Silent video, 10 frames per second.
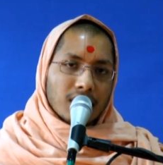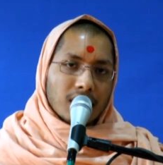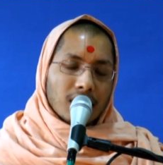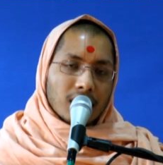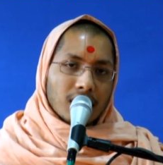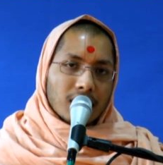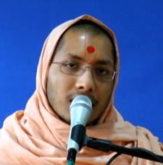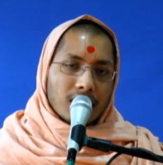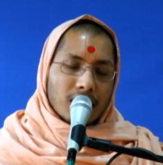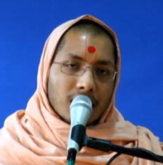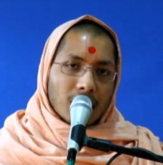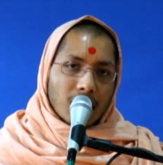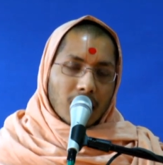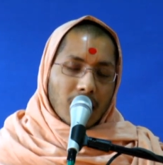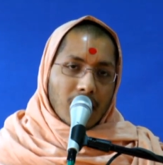
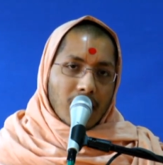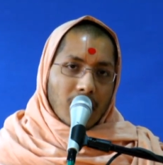Nothing is said.